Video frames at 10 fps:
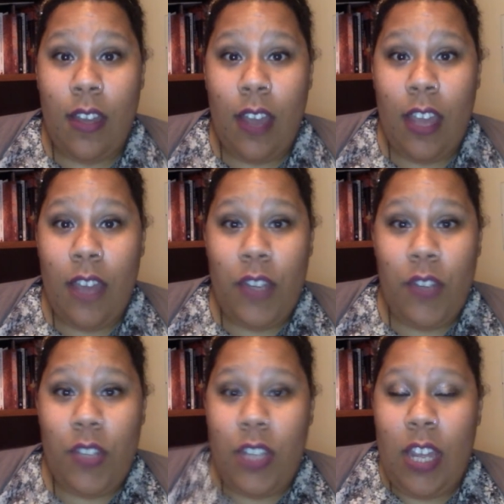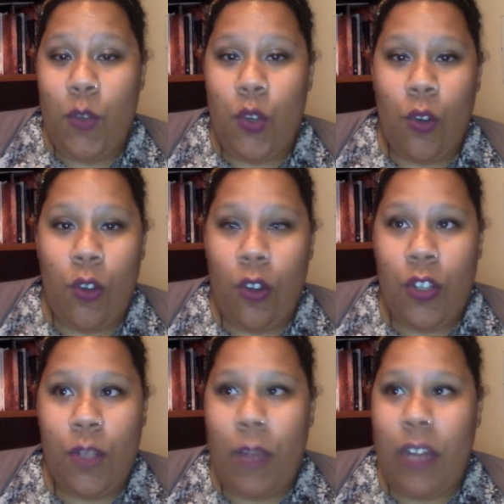I even used to keep
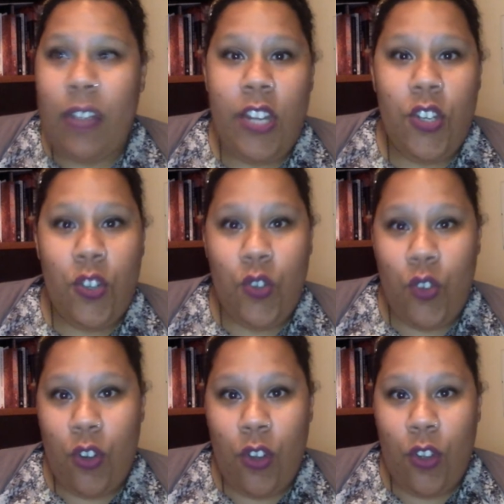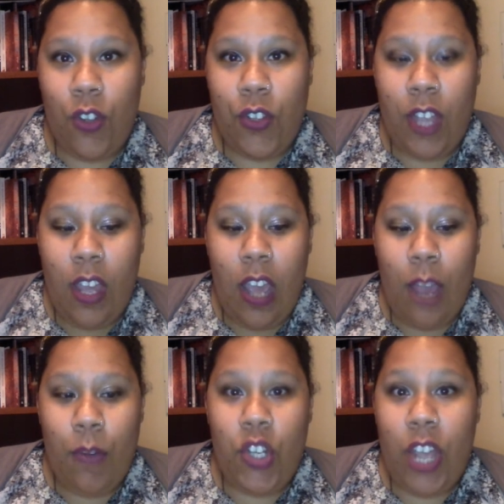journals, meditation journals. I
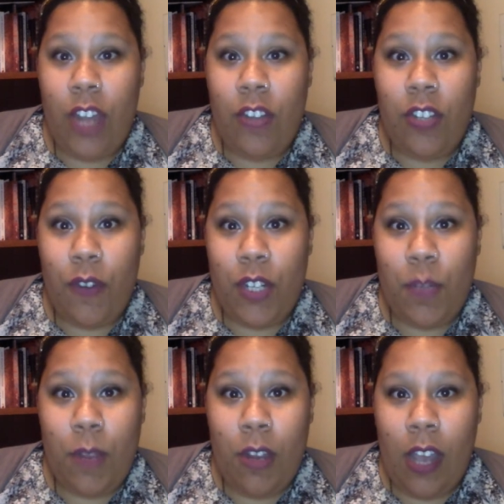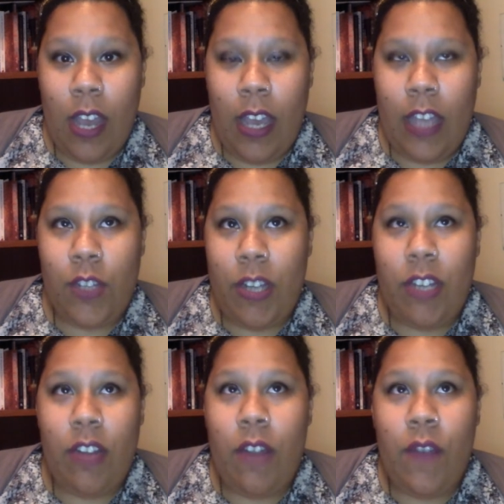would channel different spirit guides, write
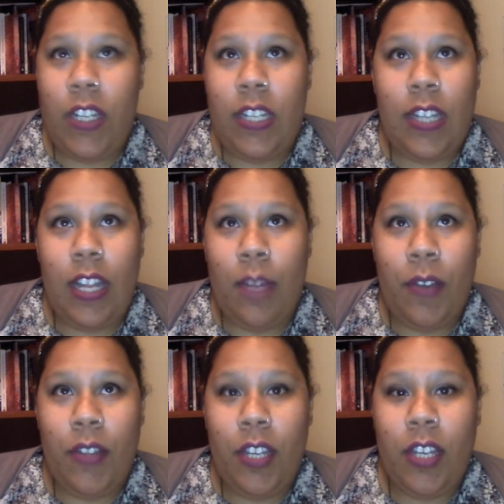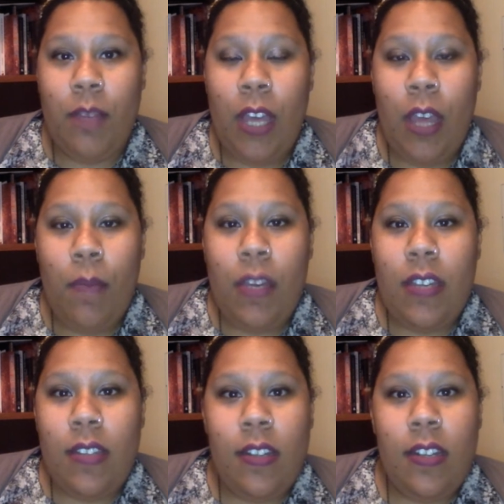down every detail about them, because
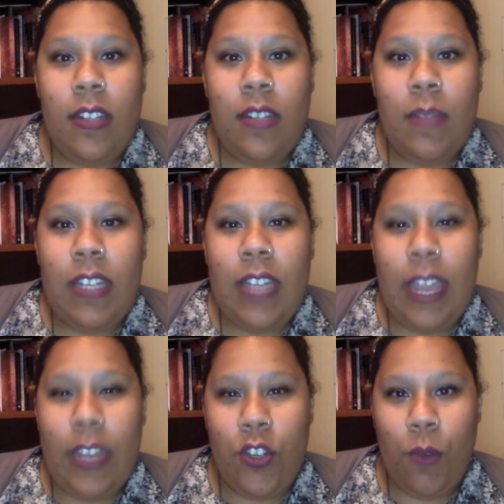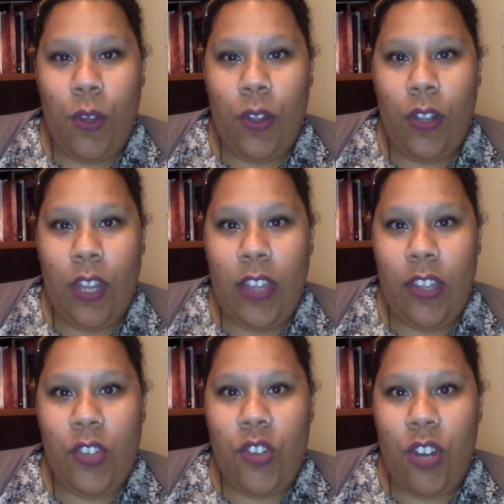I needed something tangible in
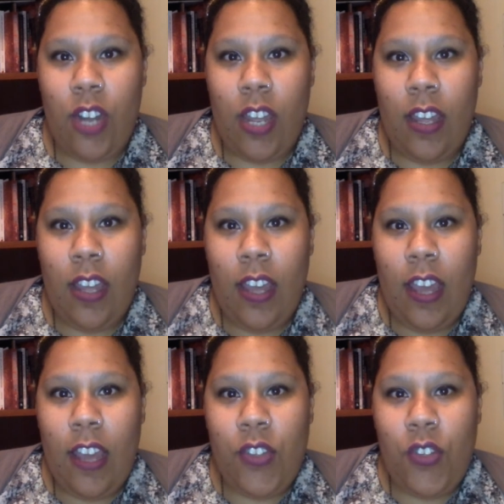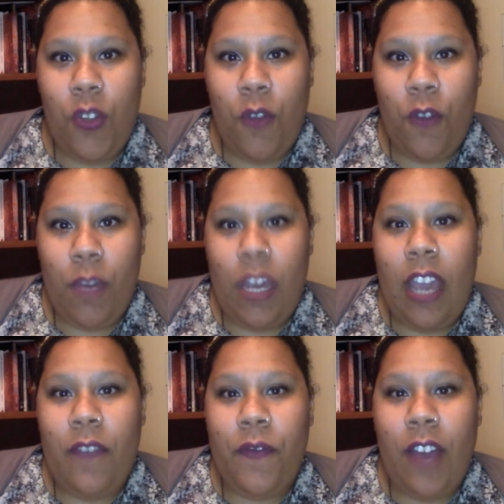this journey. And so for me,
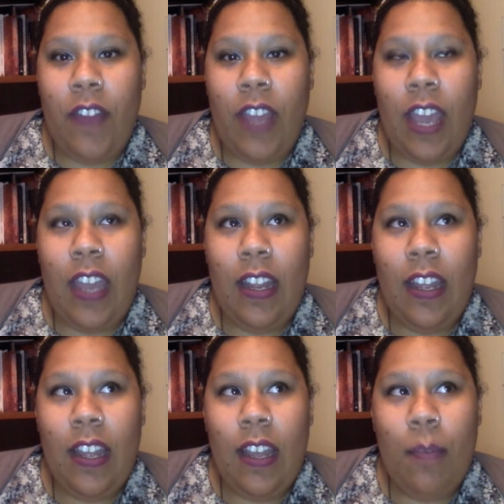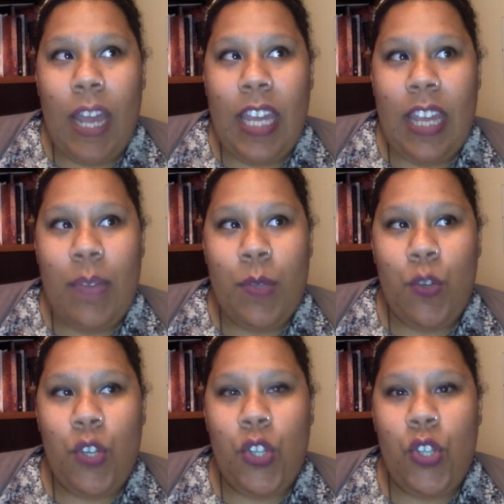I found that my gifts were
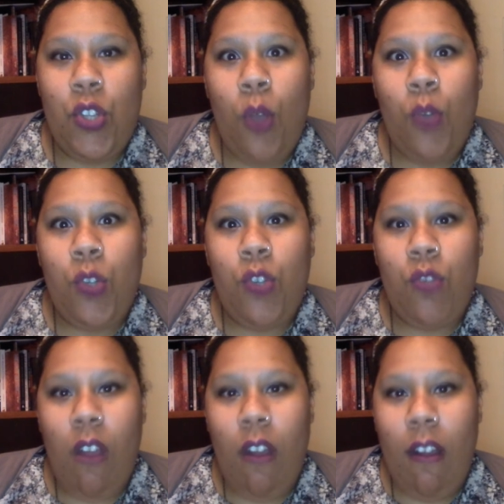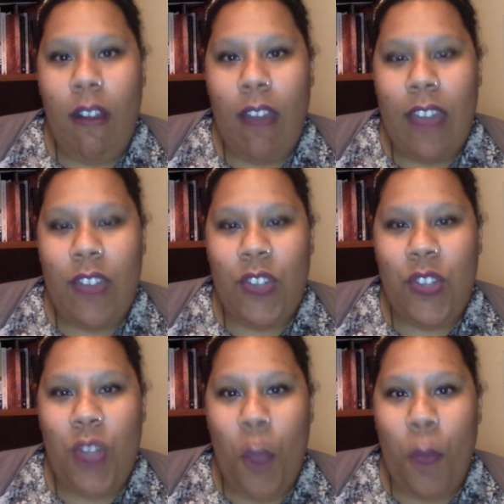just so strong and
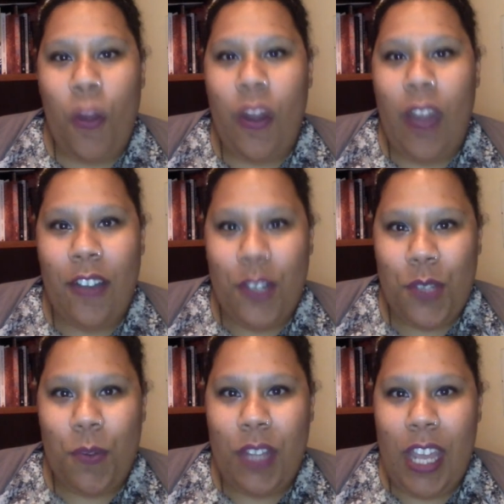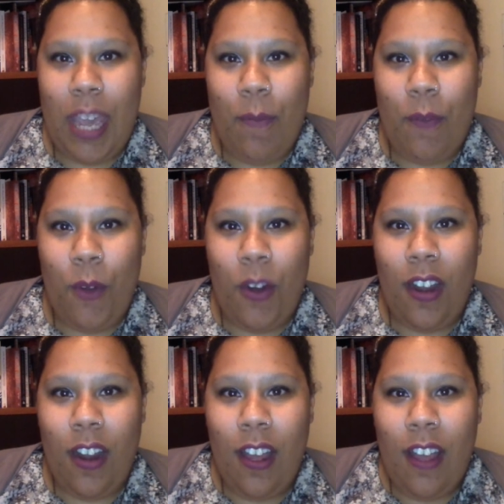so pronounced when they came
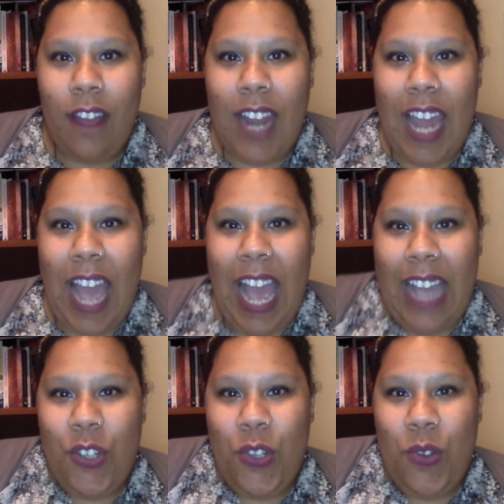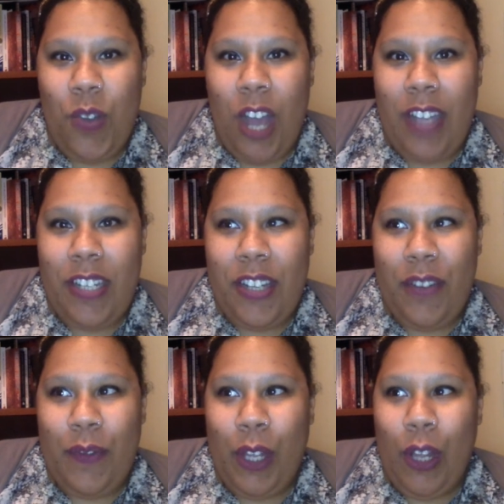forward that I had to kind
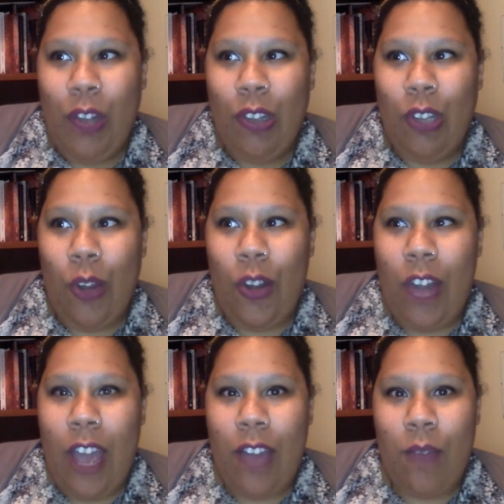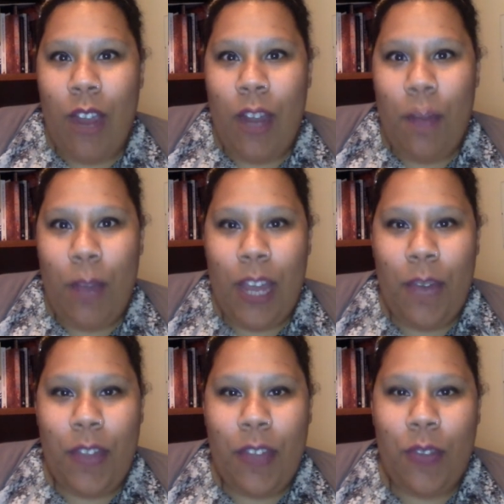of learn how to ride a bike
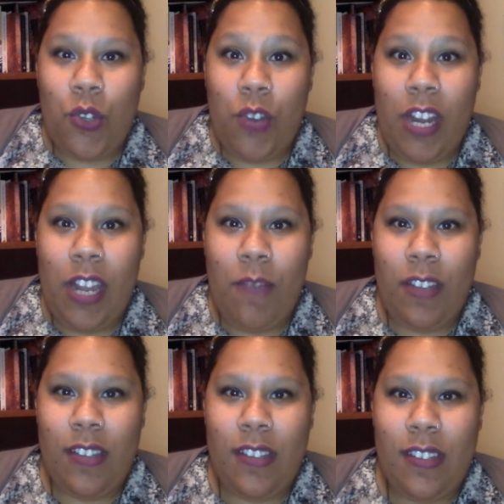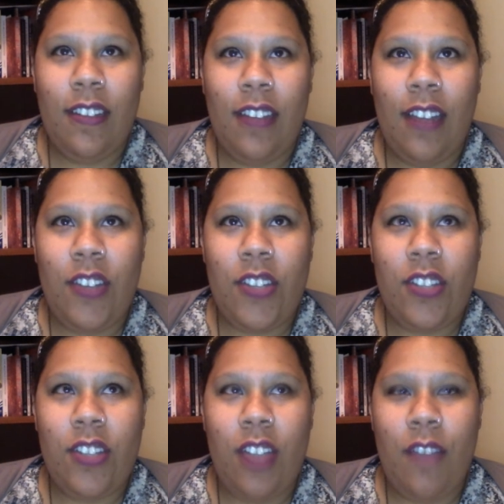without the training wheels. I just
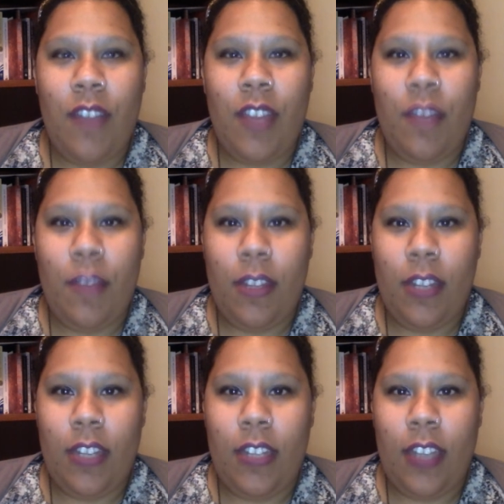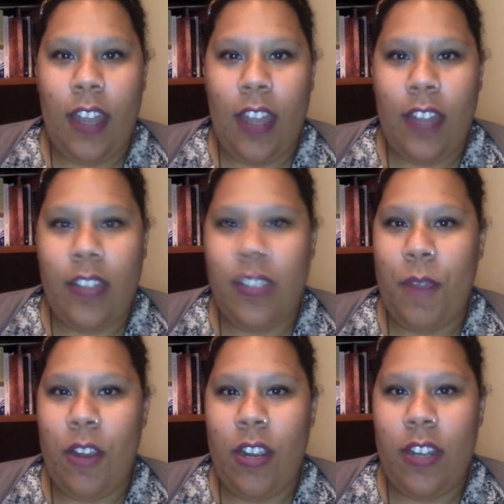love the ability to connect to
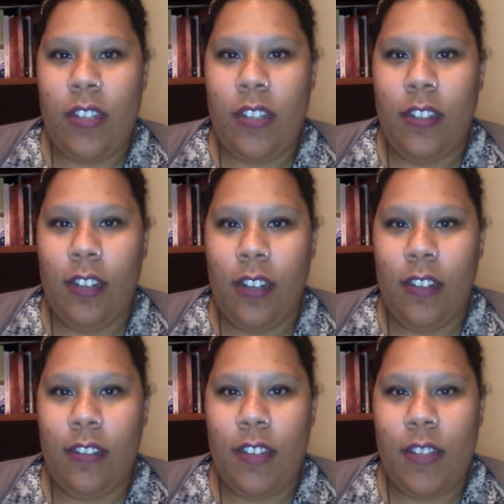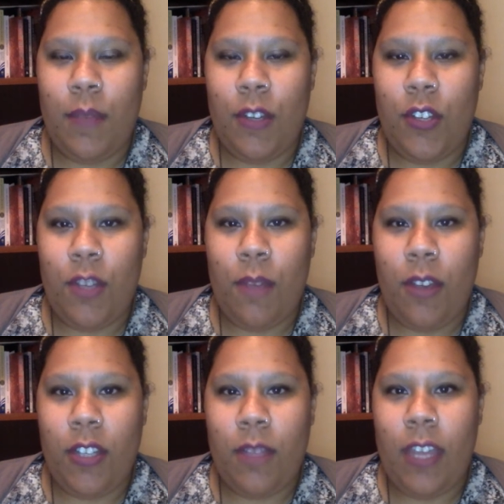spirit, to learn as much as I
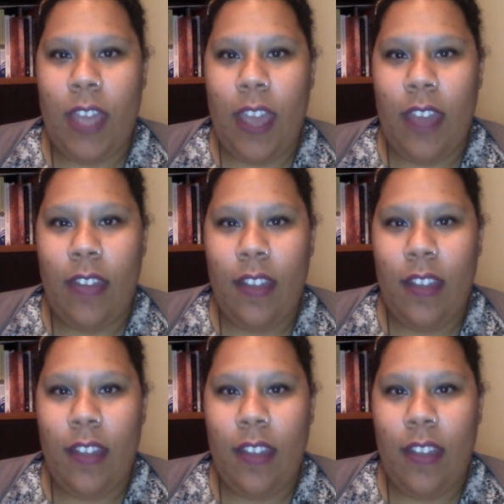possibly can.